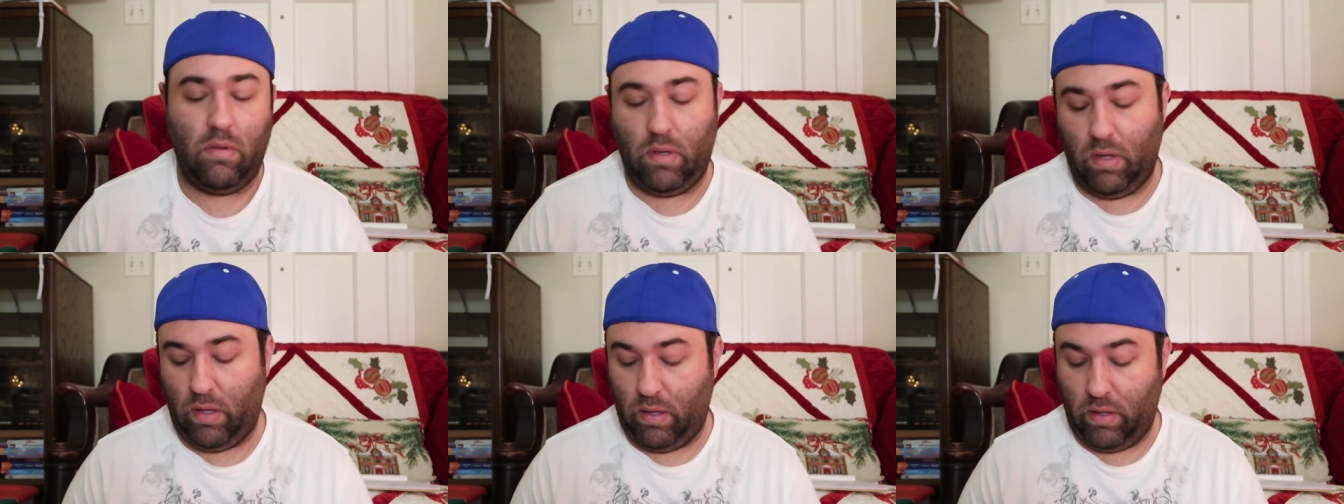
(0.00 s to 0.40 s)

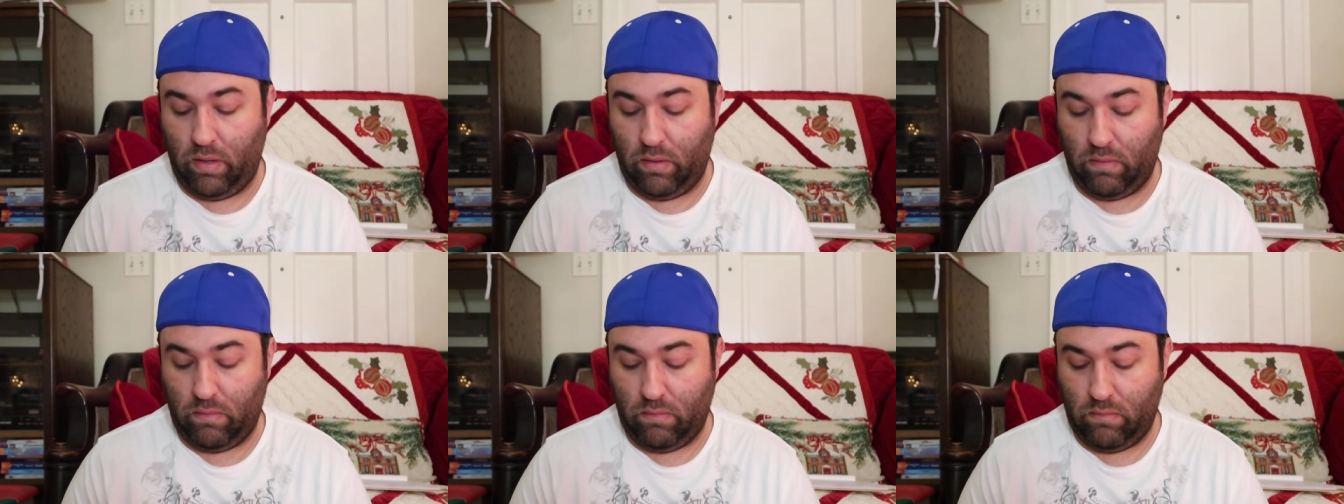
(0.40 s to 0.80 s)
you
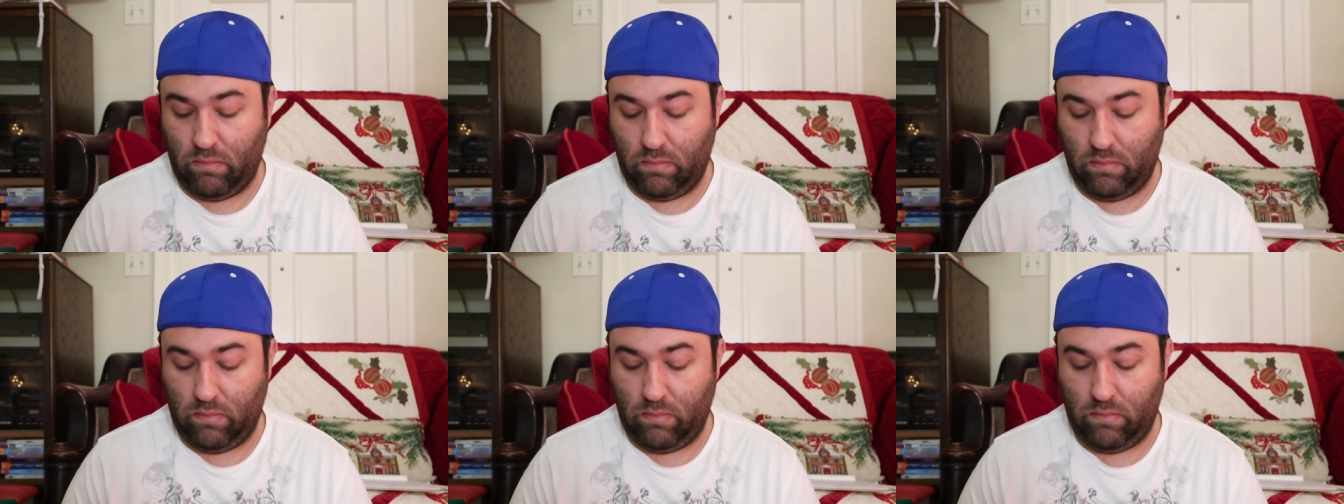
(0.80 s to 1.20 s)
know,
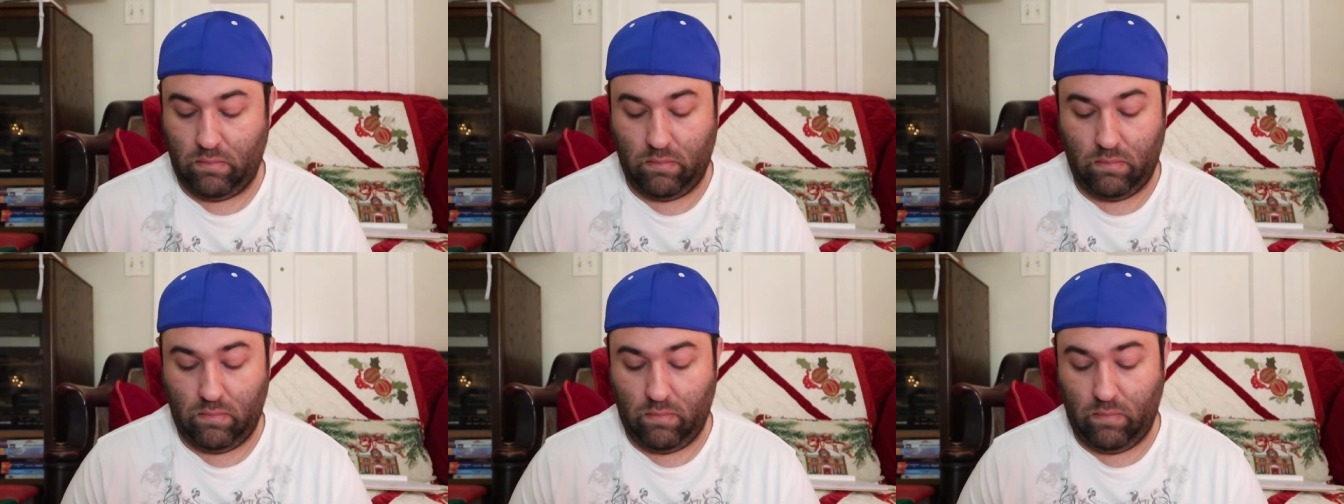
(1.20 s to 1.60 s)

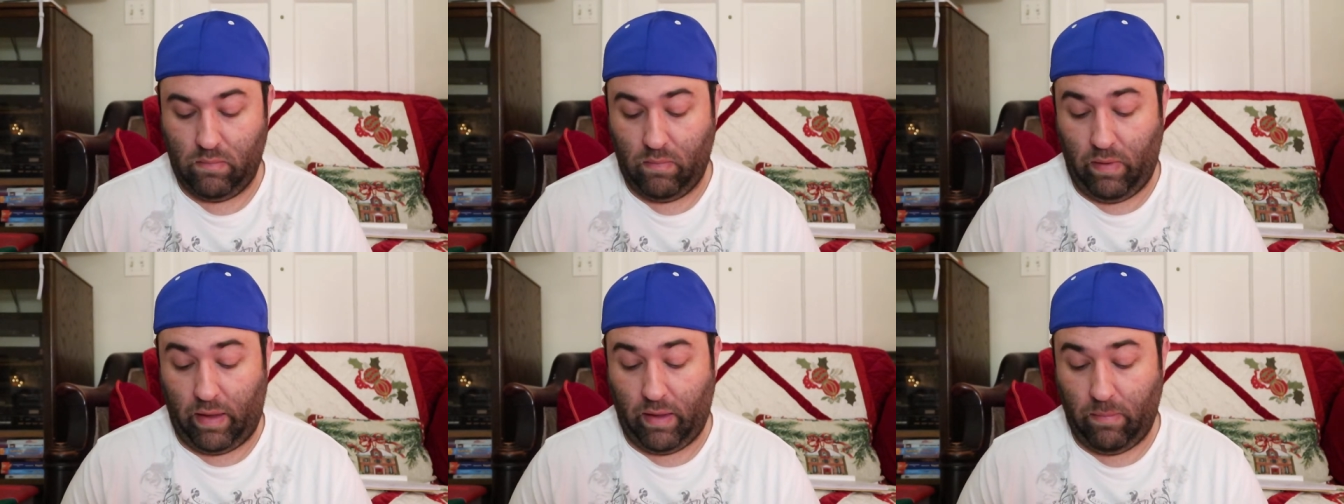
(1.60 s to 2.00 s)

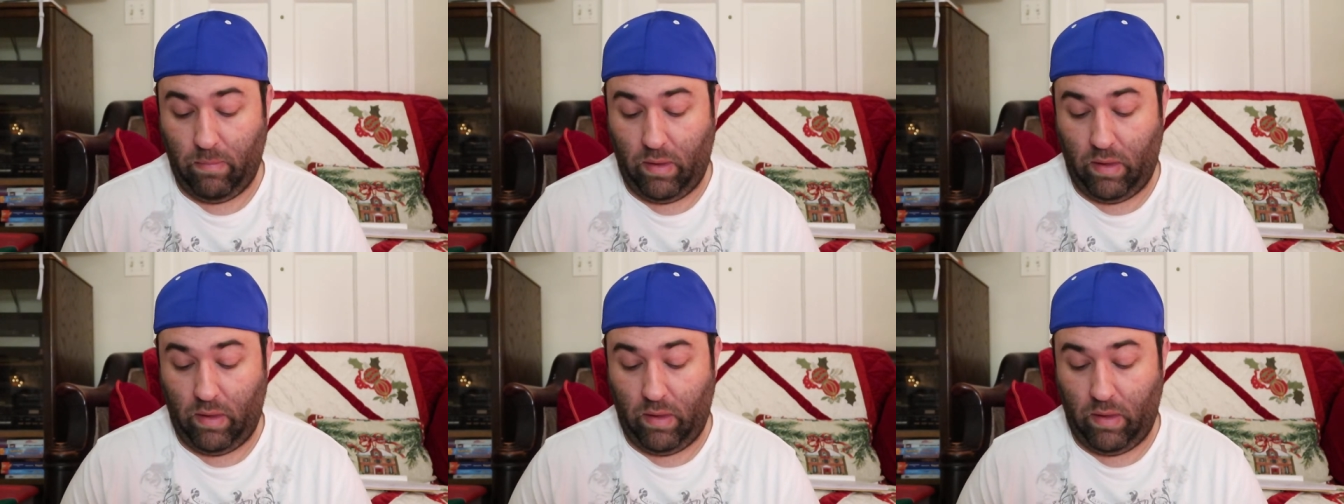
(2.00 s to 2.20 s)
like